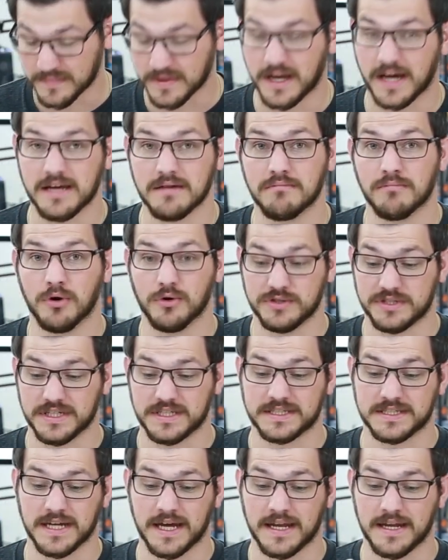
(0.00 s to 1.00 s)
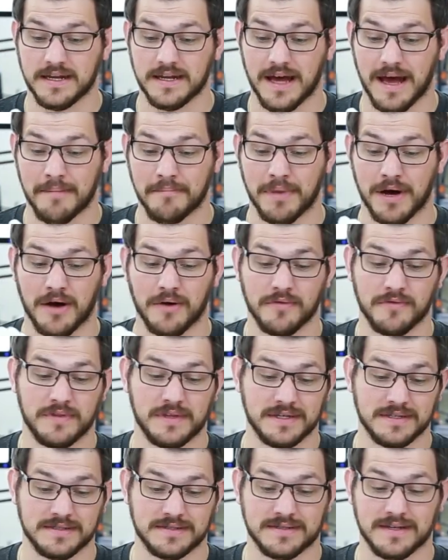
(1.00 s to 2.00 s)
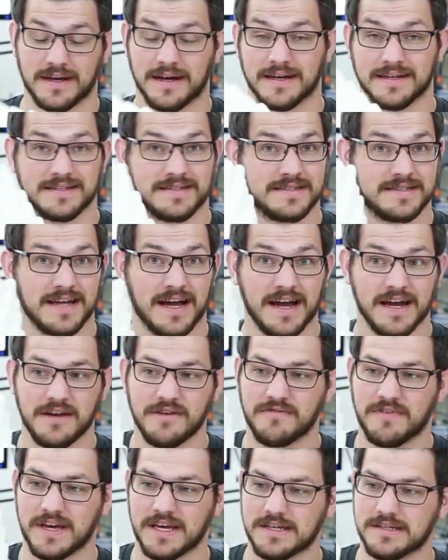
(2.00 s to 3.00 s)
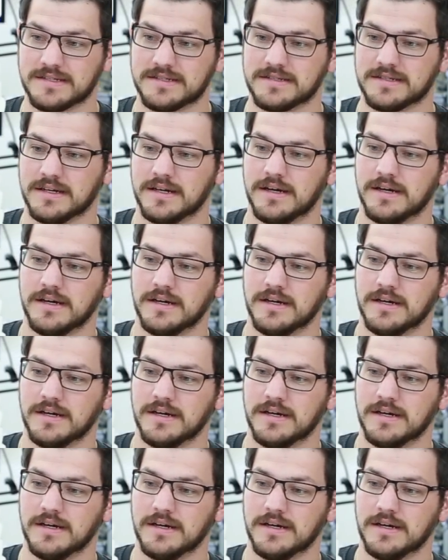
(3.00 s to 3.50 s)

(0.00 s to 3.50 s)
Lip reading: I am most excited about this sign vase.